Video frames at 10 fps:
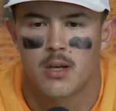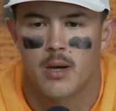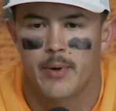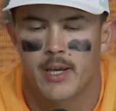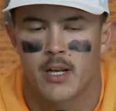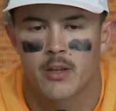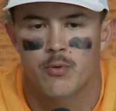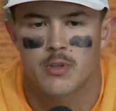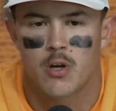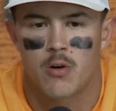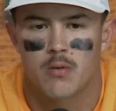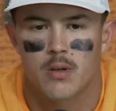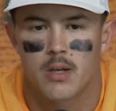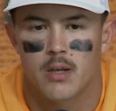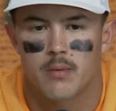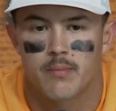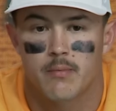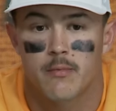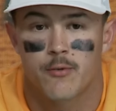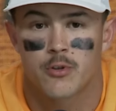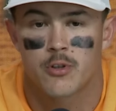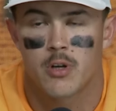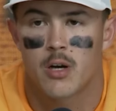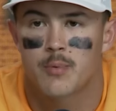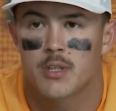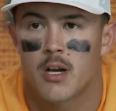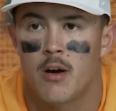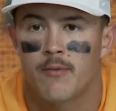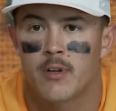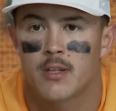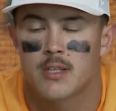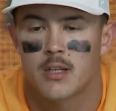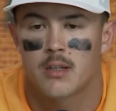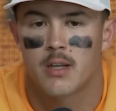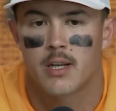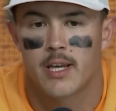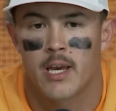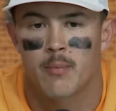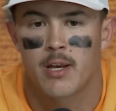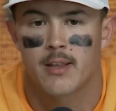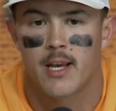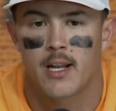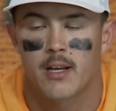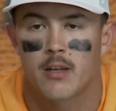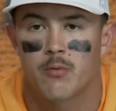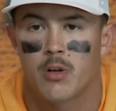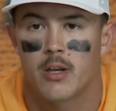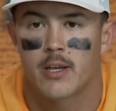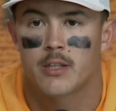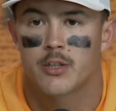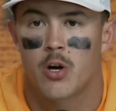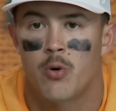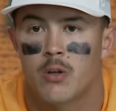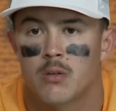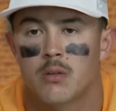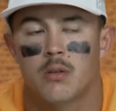I mean, getting the result for sure helps the confidence, and in a game like that, it can really get you going.